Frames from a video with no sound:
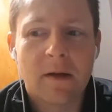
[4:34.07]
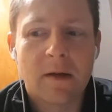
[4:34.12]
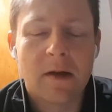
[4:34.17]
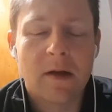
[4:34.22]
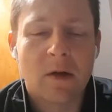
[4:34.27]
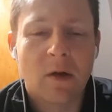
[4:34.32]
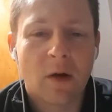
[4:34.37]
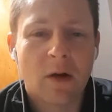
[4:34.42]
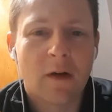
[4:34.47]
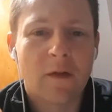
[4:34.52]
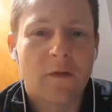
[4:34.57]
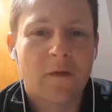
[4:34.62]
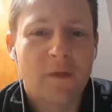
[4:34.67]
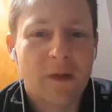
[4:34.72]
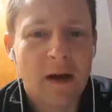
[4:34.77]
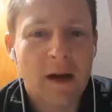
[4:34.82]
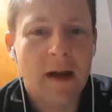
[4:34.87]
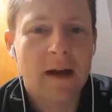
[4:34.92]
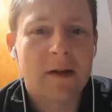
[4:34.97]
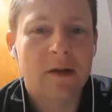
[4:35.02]
you're not going to
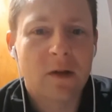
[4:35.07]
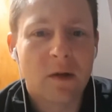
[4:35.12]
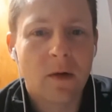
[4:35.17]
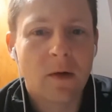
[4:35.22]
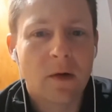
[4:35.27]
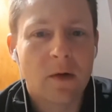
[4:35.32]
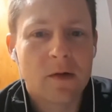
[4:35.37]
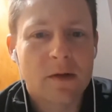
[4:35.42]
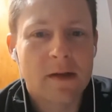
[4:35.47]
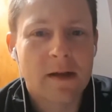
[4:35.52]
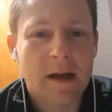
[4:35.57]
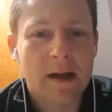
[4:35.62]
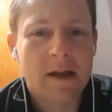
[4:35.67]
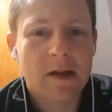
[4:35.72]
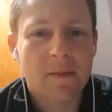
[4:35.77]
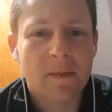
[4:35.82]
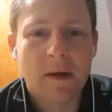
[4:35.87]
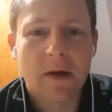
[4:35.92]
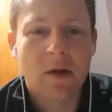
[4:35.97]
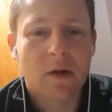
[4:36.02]
feel like doing those
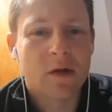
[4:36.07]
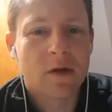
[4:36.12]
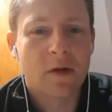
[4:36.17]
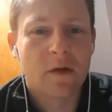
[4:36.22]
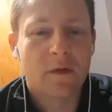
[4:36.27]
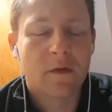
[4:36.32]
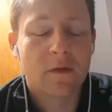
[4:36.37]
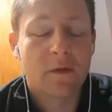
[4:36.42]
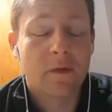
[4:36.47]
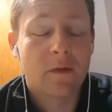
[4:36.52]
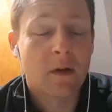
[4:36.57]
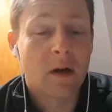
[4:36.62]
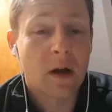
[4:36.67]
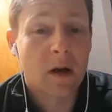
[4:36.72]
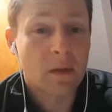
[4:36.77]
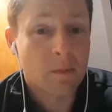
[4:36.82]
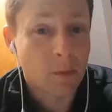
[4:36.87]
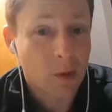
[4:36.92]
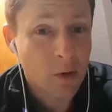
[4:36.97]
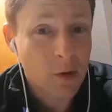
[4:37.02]
things because of
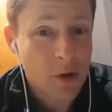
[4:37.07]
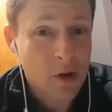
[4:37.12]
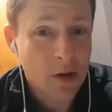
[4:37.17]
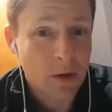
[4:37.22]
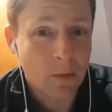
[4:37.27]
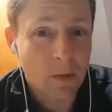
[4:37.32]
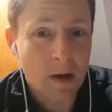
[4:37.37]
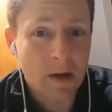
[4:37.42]
an emotion,